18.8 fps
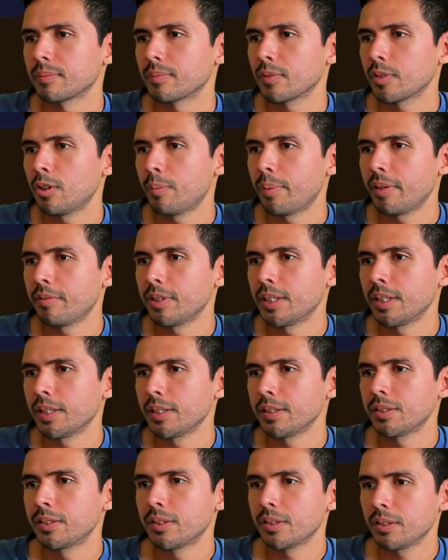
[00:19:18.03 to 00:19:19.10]
Hope
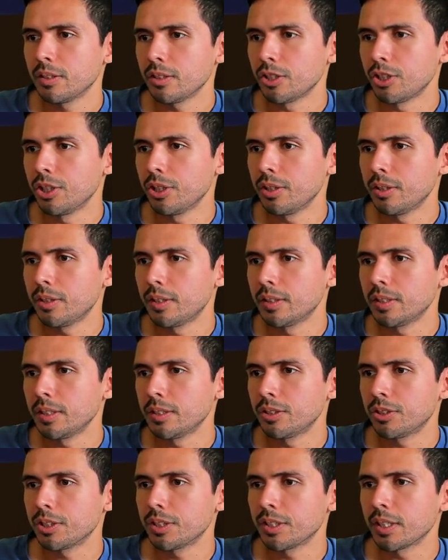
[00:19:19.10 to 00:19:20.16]
everything's good and
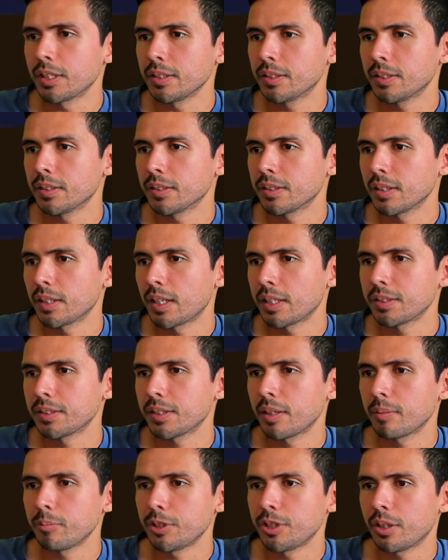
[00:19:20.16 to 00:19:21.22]
interesting since the last
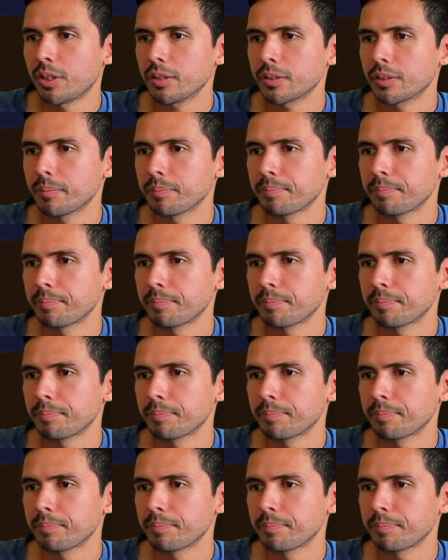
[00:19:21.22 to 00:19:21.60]
time we talked.